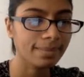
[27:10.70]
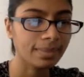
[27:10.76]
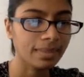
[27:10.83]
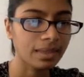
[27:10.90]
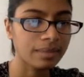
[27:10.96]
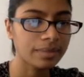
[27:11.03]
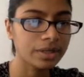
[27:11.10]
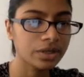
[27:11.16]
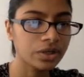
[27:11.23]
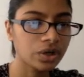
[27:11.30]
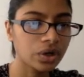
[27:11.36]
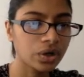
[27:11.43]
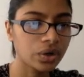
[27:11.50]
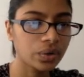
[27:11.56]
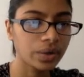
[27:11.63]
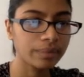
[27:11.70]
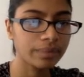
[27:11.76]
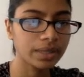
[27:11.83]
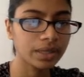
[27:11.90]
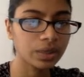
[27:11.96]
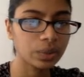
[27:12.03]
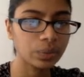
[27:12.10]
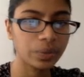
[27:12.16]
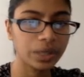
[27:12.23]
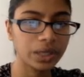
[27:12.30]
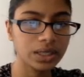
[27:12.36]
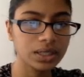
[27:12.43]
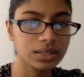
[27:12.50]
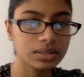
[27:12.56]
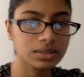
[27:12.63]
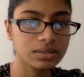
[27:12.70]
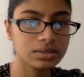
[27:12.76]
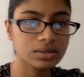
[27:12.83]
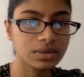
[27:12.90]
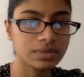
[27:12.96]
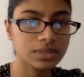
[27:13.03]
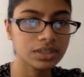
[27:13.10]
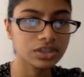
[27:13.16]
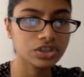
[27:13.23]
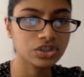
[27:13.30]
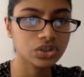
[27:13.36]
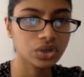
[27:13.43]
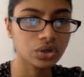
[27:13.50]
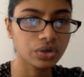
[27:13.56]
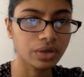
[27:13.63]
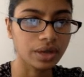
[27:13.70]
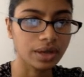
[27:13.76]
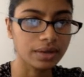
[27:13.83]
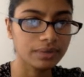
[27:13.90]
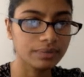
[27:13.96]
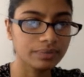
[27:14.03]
I'm going to go make it wait. So I have to control that.